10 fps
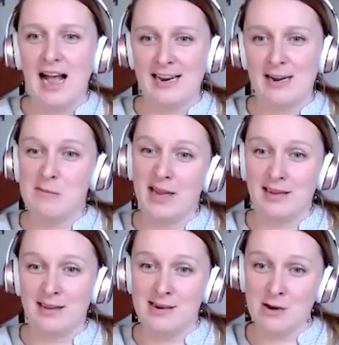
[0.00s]
And now I'm
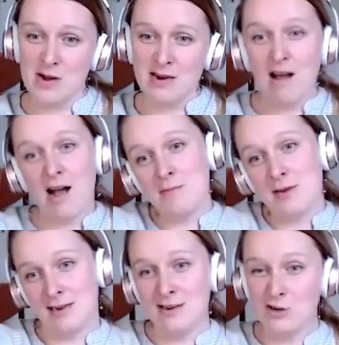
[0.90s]
like, you know what? I'm
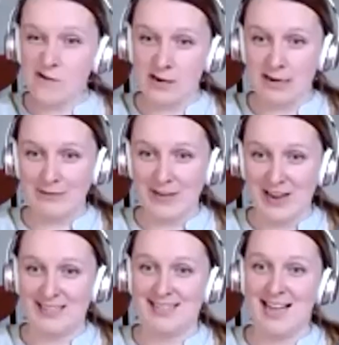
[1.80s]
in an introverted
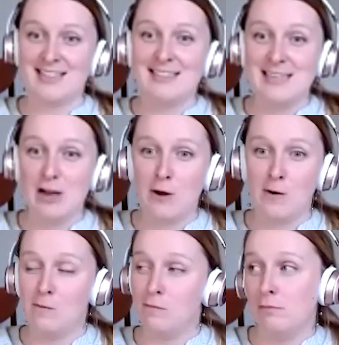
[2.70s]
phase. And
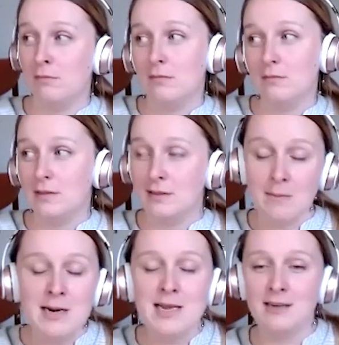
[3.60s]
so
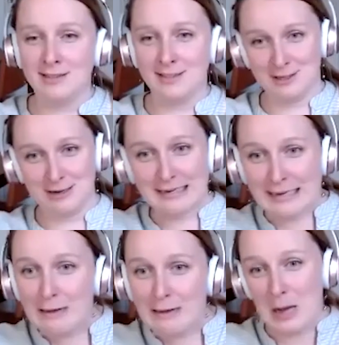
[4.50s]
somebody else is trying to
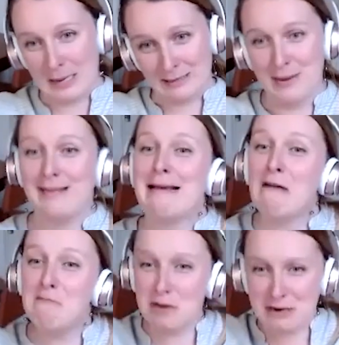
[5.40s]
come talk to me. Like
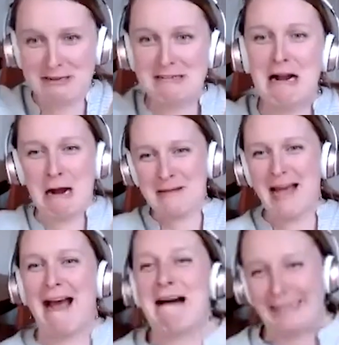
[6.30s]
I put good
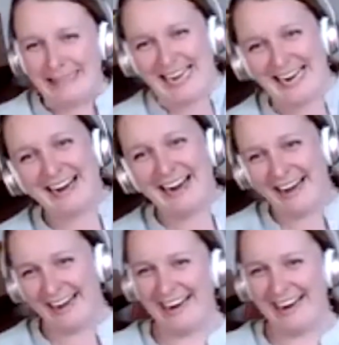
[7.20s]
karma out there.